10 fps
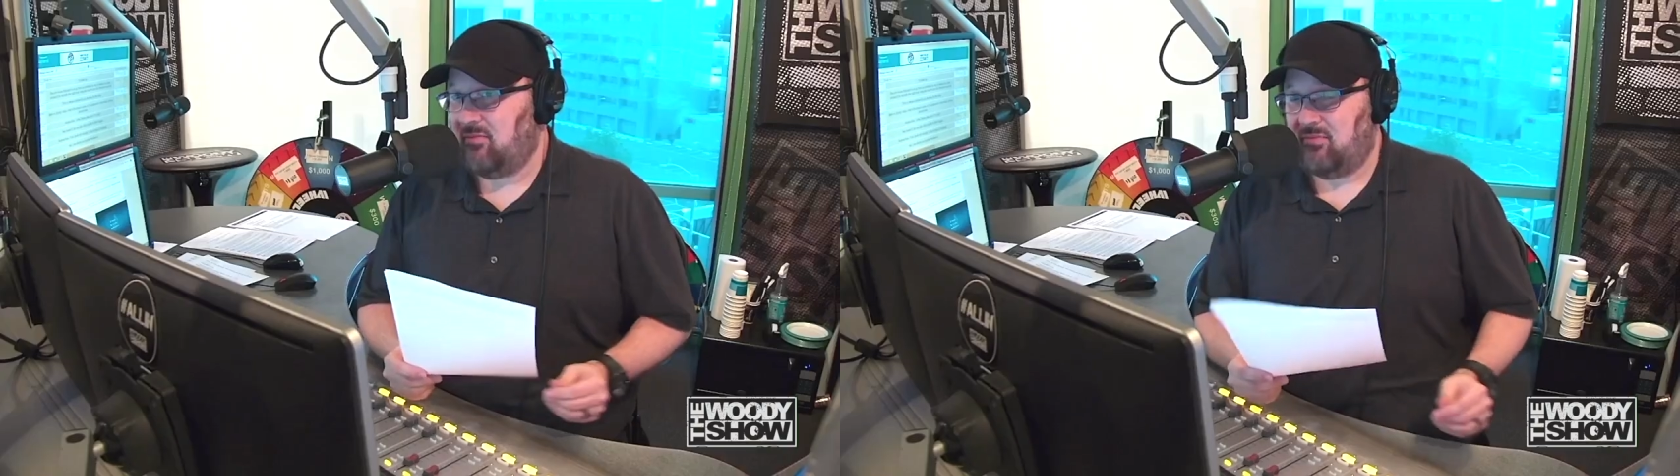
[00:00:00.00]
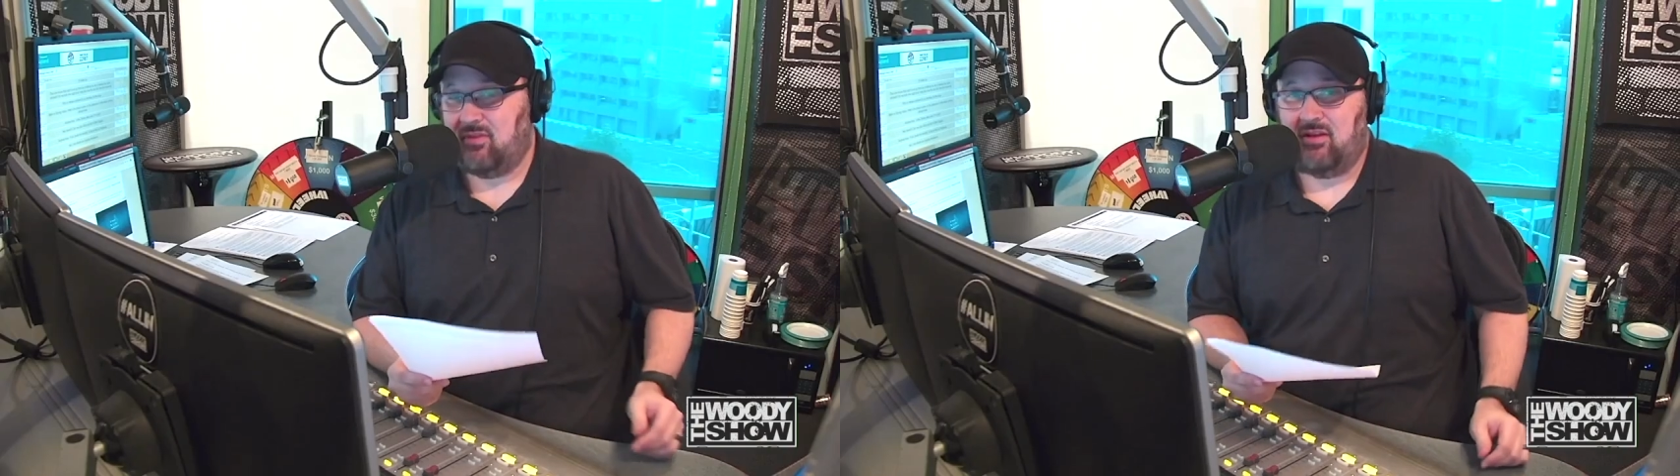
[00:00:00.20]

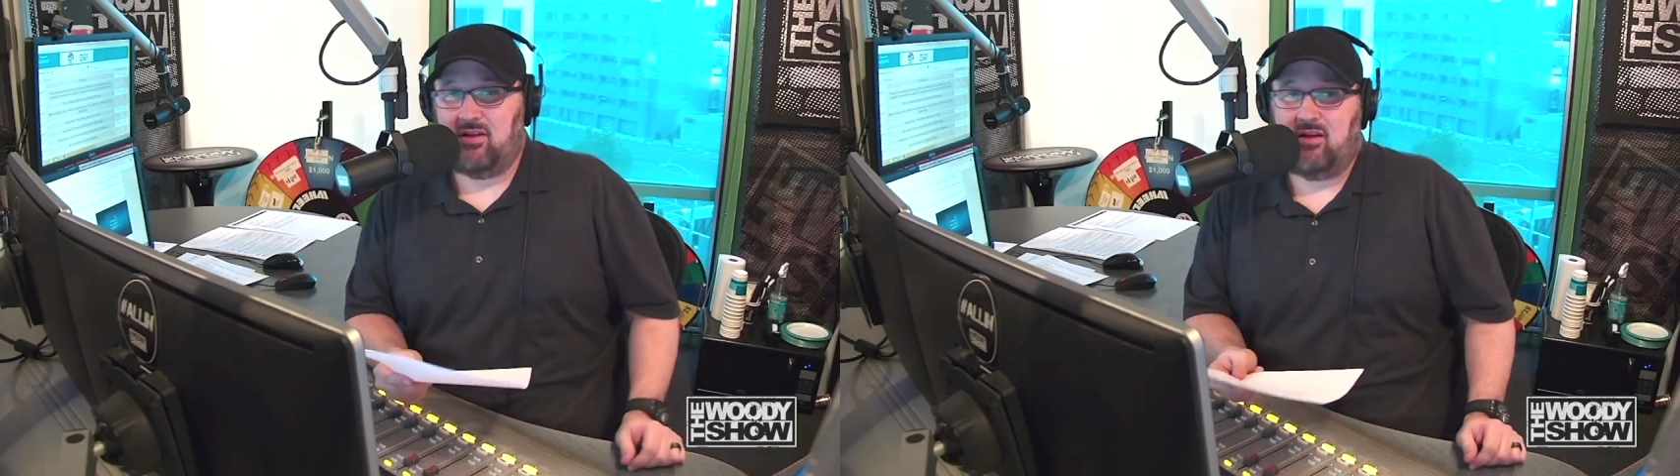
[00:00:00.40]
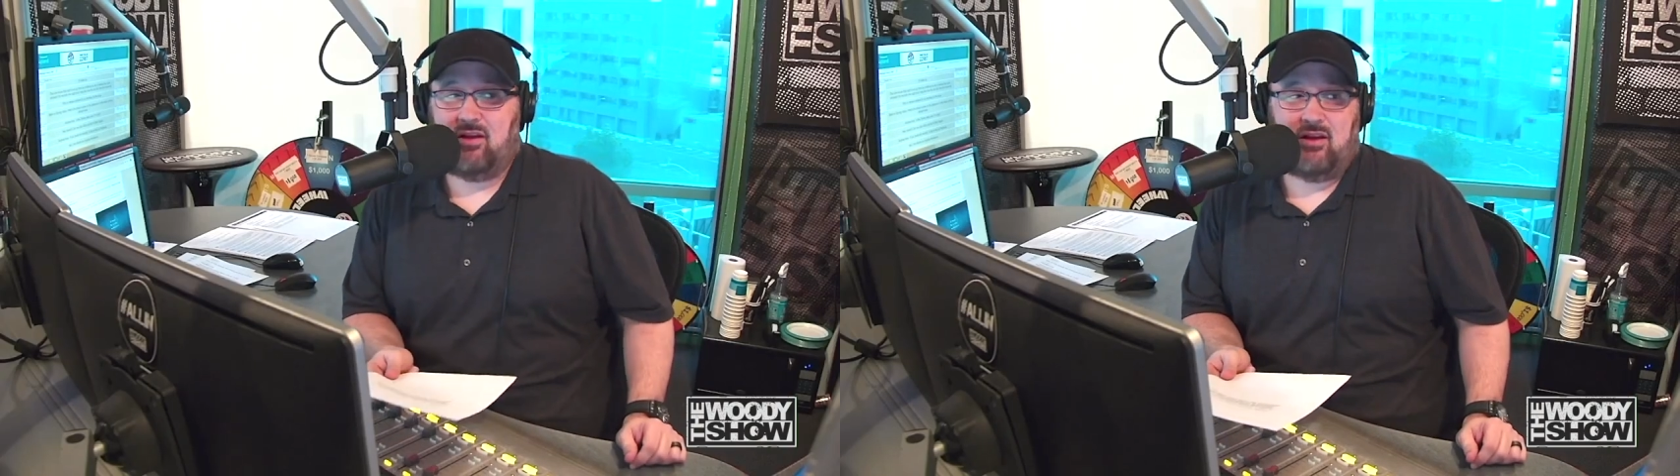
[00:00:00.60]
point
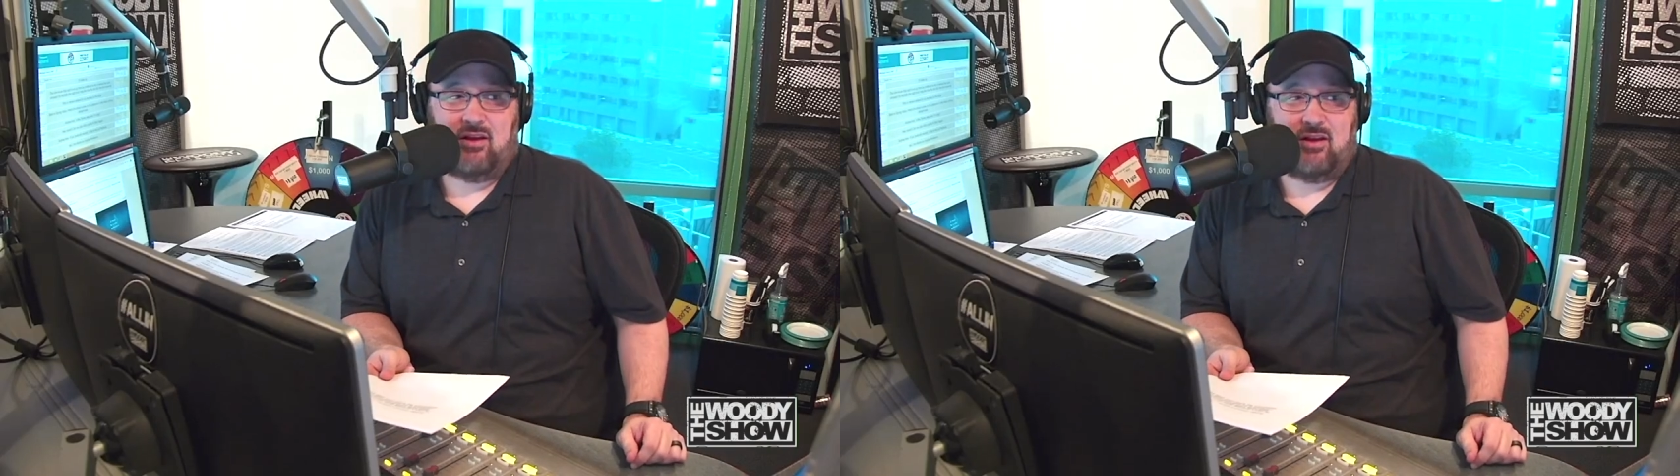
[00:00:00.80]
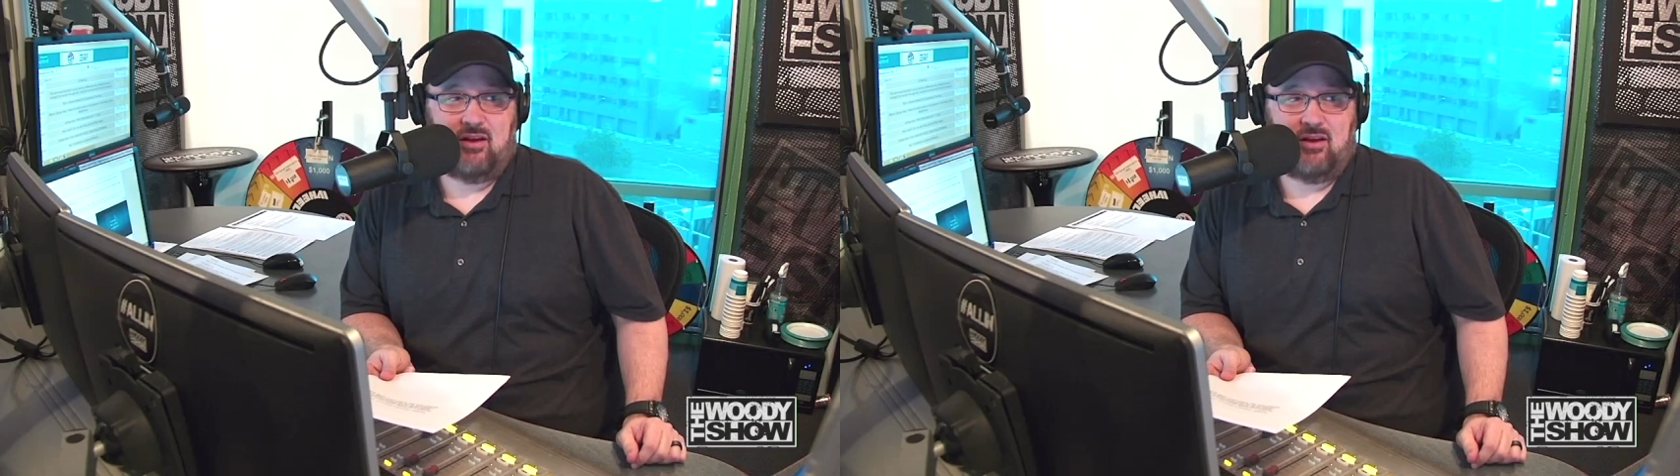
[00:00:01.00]
was that the
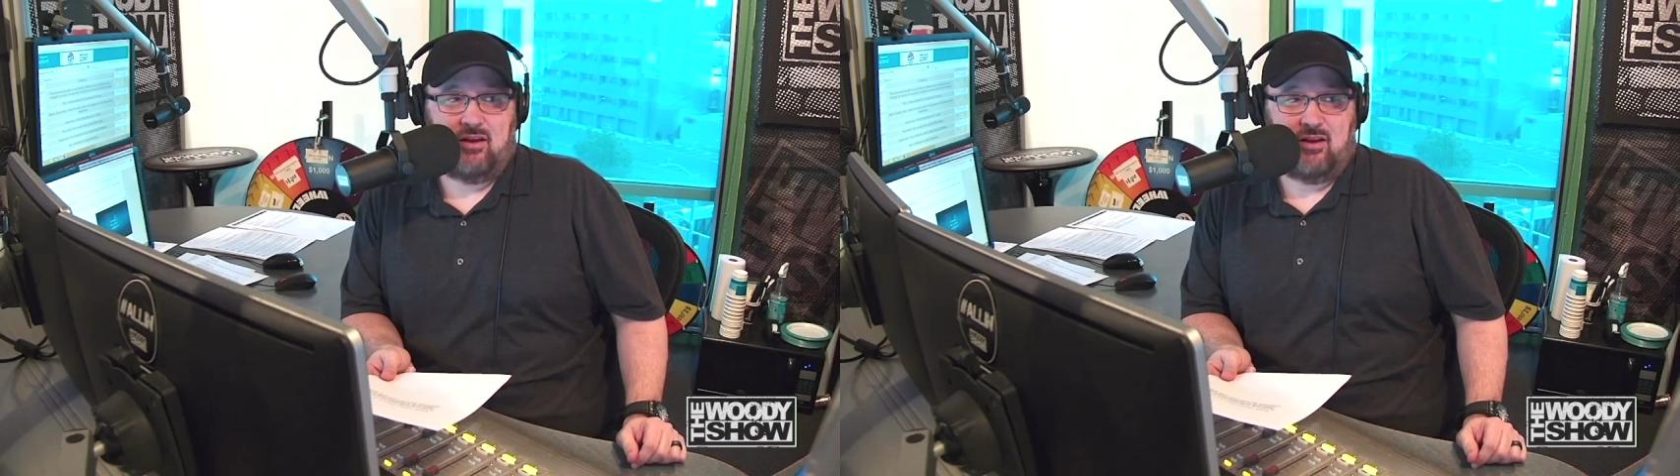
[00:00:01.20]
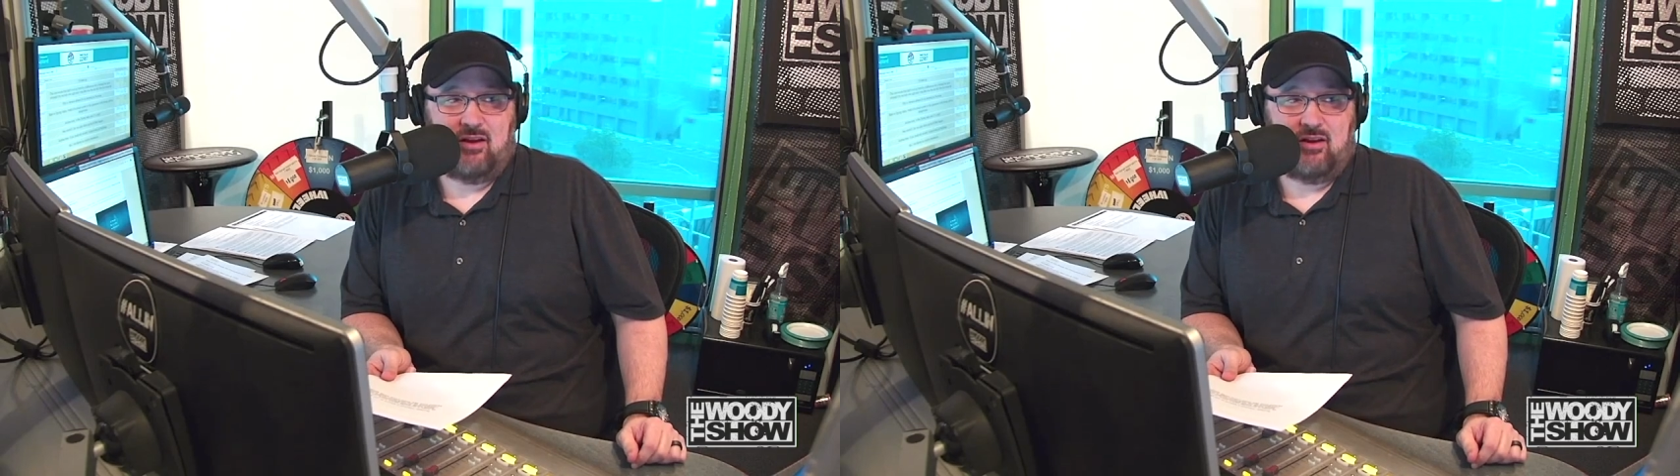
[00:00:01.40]
lizard's name
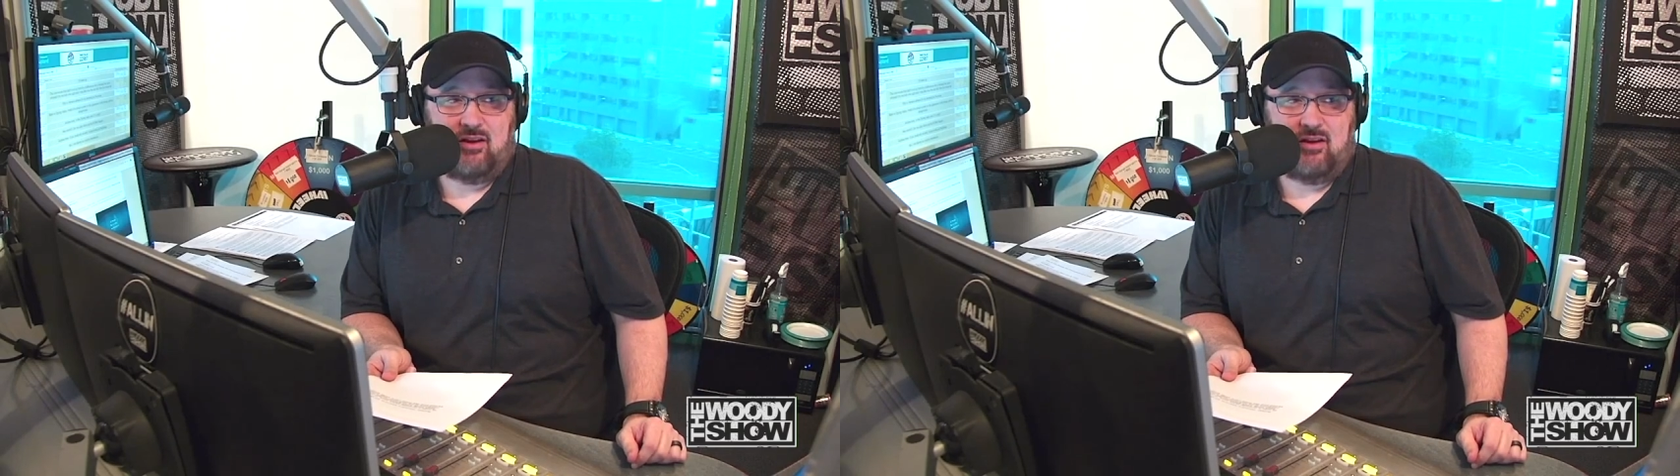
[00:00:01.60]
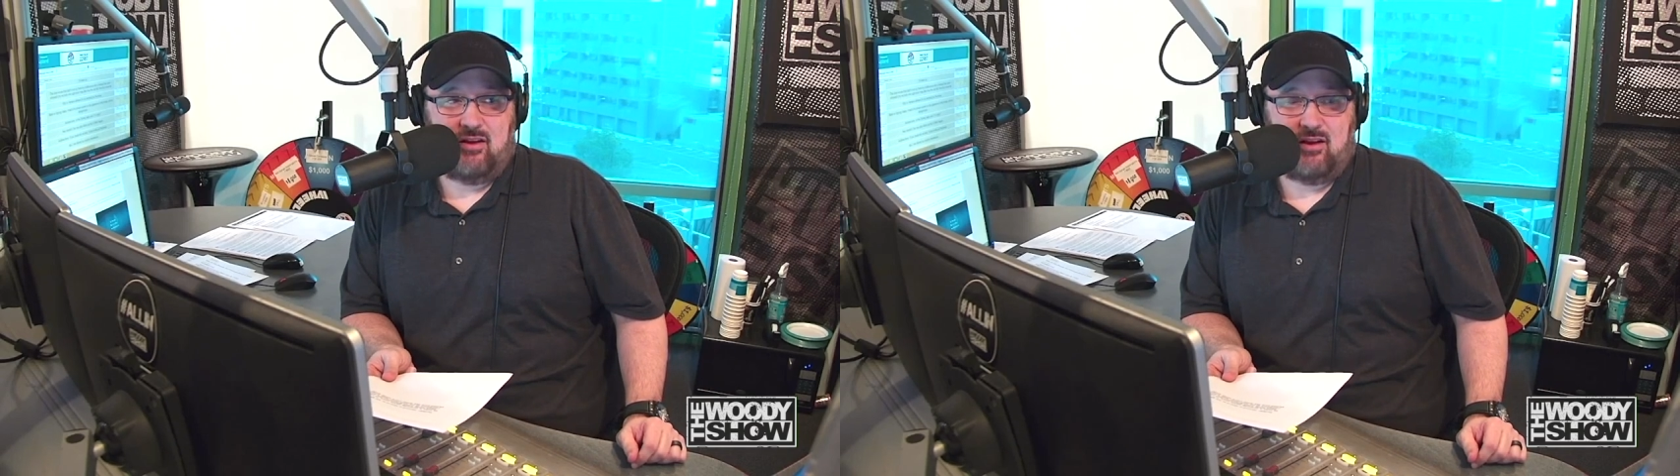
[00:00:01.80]
was Tucker.